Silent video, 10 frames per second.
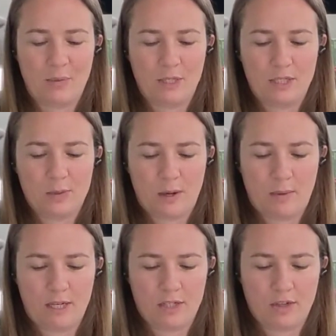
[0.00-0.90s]
And we just wanna
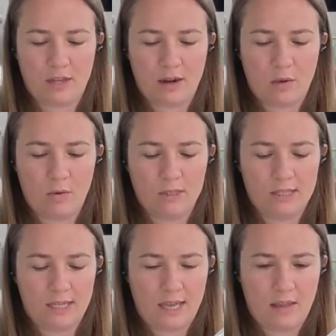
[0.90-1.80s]
make sure that it
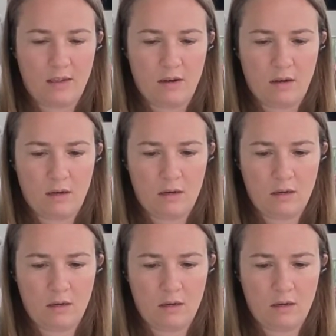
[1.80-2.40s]
holds together.